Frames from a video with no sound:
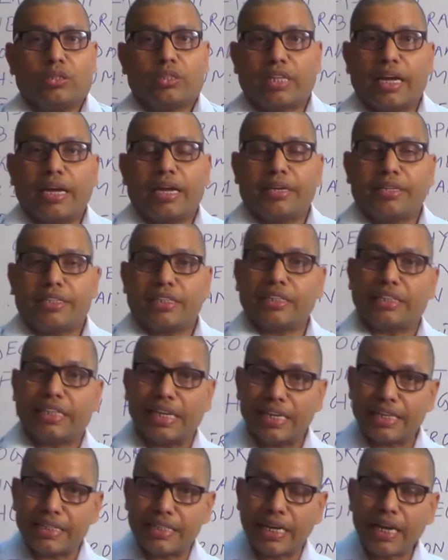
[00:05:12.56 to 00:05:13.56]

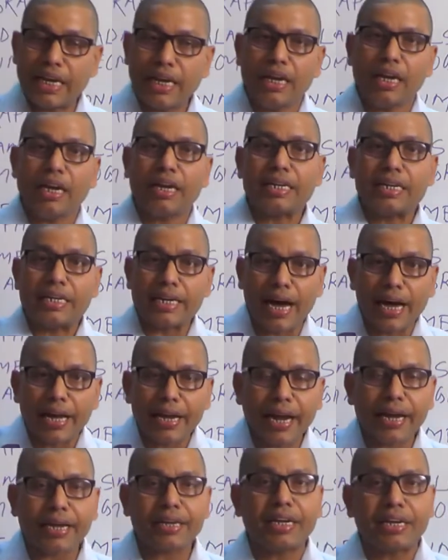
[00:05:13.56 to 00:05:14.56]
is a
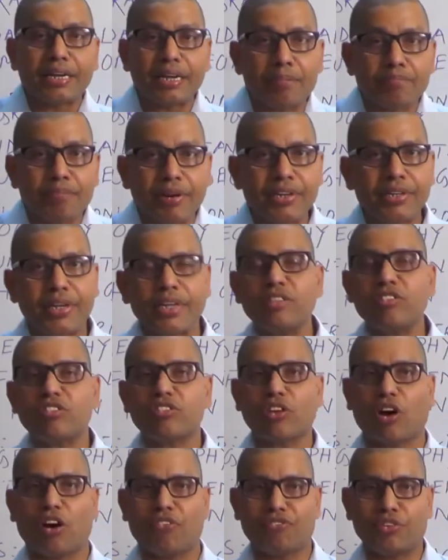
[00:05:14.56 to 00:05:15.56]
direct
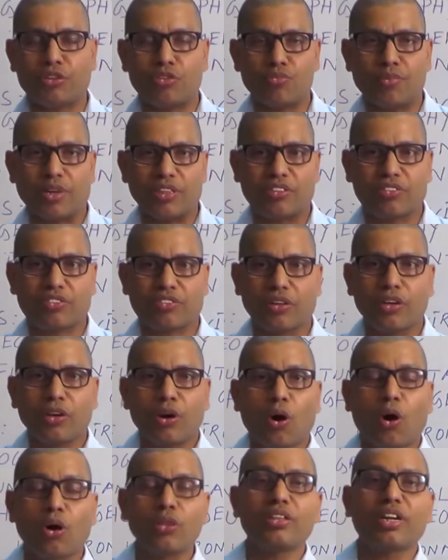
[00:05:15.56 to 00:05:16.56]
dependence of
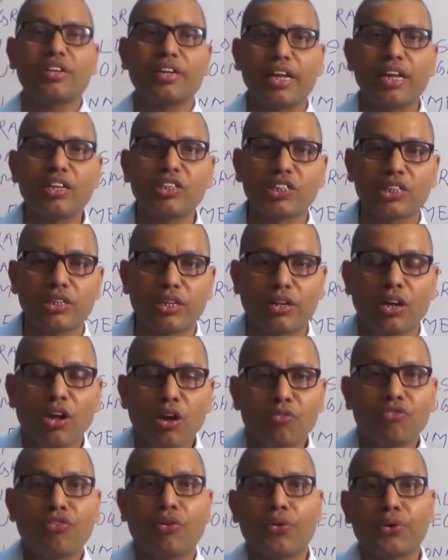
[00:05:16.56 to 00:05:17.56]
humans on the
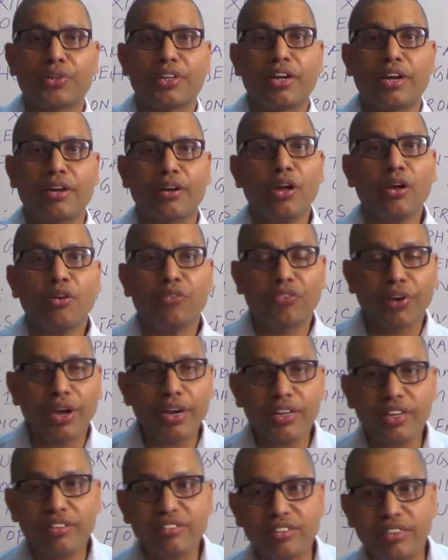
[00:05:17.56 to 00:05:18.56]
nature for their
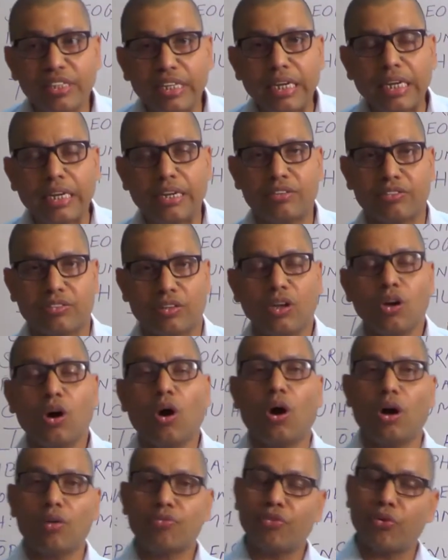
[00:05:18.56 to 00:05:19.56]
various needs
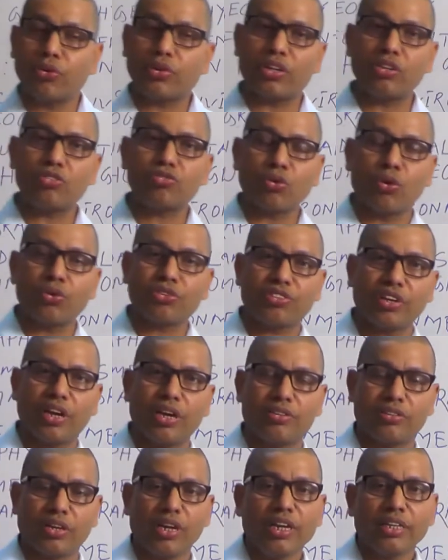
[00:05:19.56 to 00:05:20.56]
or for the
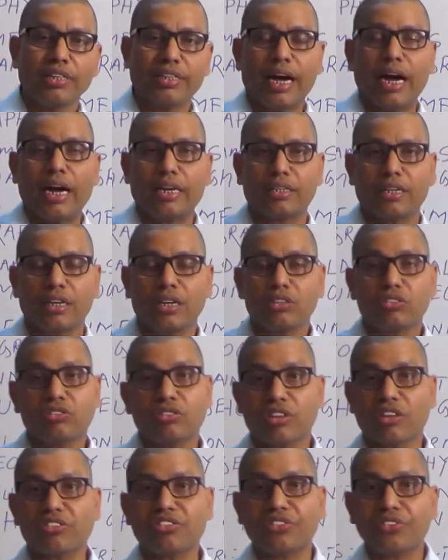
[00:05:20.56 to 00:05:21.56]
resources that
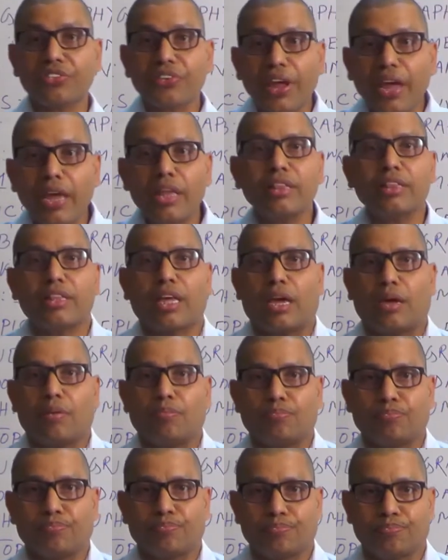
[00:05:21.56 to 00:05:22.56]
sustain
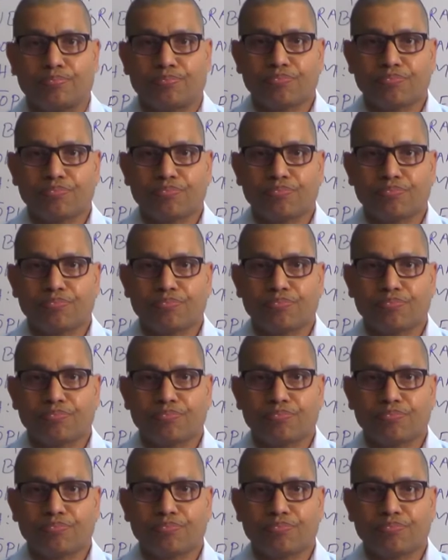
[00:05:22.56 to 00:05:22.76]
them.